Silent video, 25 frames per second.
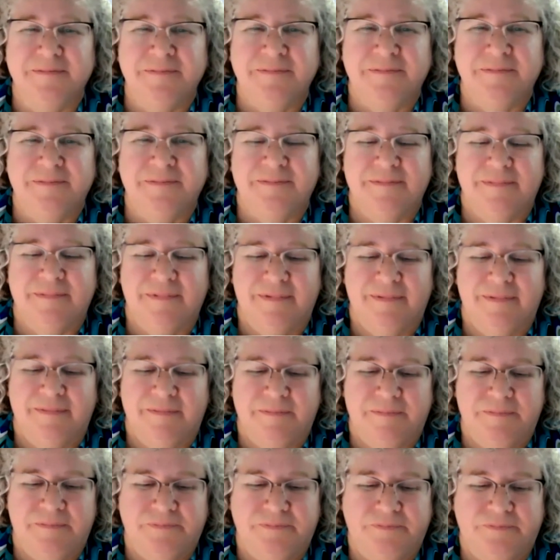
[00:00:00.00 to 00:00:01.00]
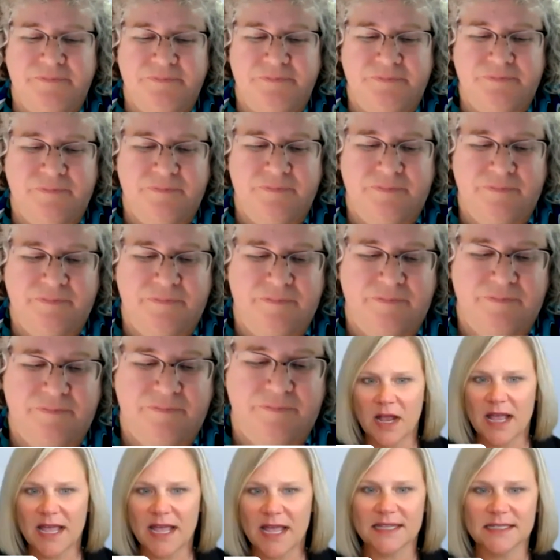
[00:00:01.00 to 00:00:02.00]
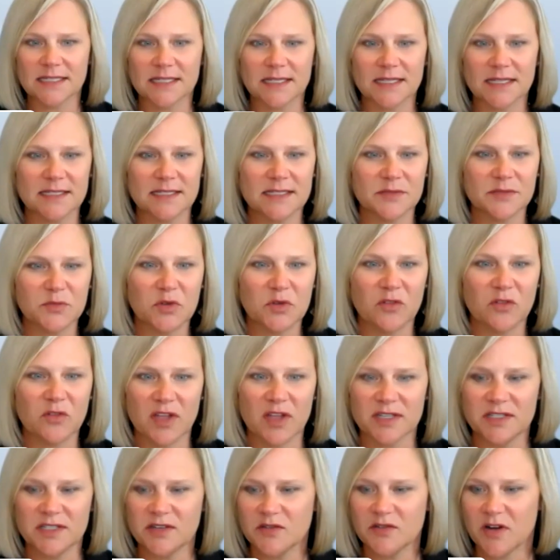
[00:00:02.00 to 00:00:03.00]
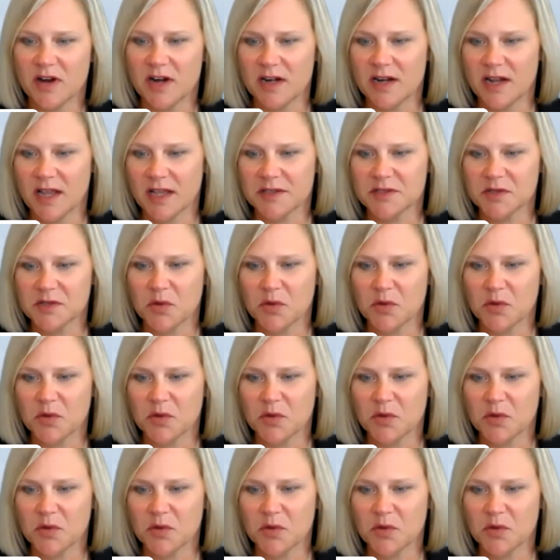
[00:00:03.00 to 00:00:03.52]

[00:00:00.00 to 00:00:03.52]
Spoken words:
That. All right, let's move on to our next